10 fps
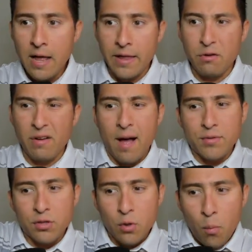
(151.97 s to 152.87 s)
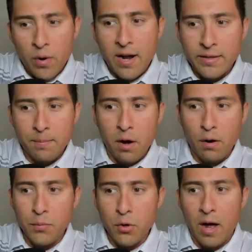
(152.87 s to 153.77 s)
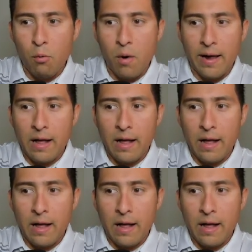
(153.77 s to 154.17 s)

And you have somewhere at the bottom, you have what,